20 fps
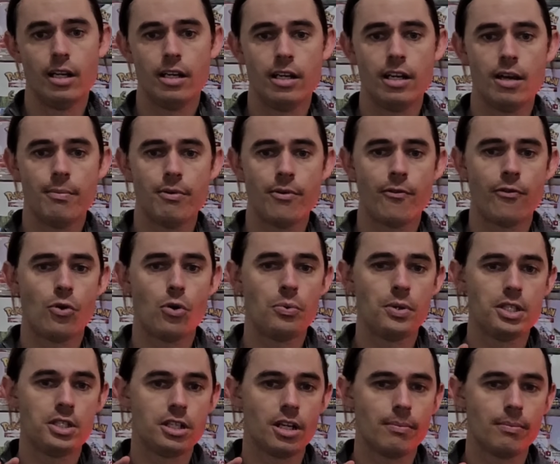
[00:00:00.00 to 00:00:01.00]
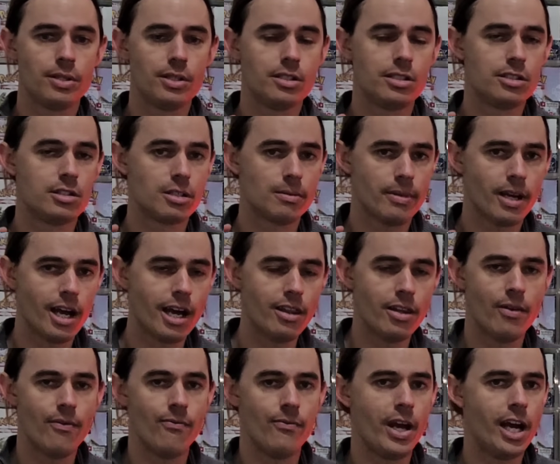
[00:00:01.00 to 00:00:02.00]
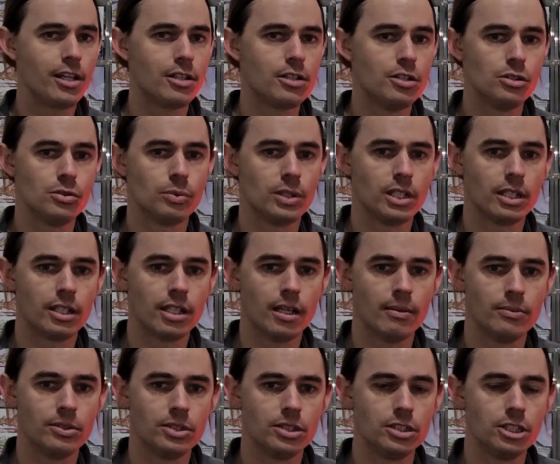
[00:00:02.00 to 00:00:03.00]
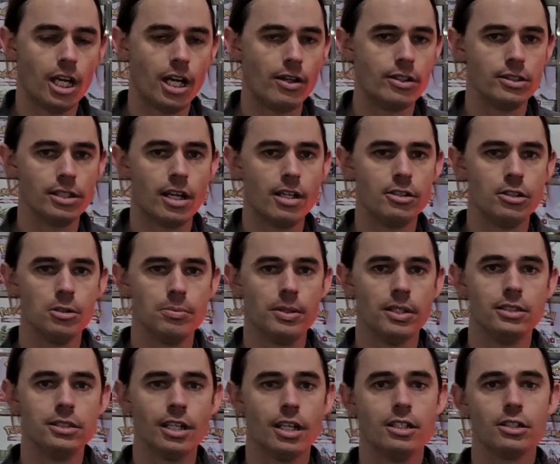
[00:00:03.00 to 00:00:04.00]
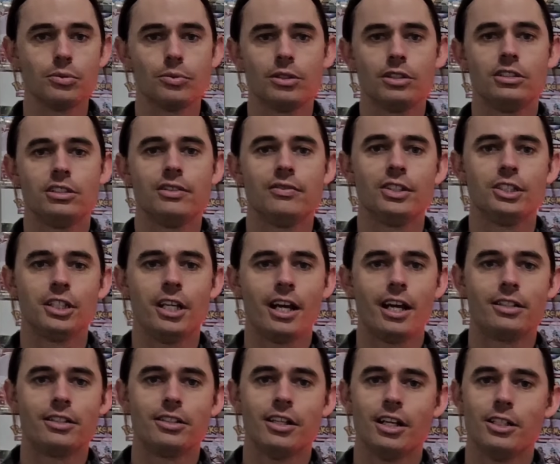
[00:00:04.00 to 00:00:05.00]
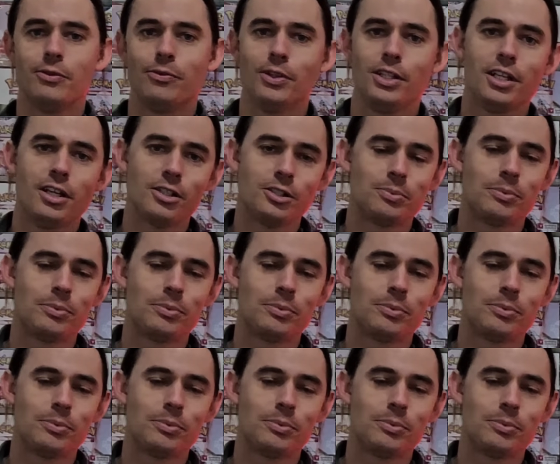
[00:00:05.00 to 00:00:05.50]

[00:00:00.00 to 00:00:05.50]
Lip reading: Now, before we jump into some other values when it comes to Charizard UPC, I just wanted to give a shout out to today's video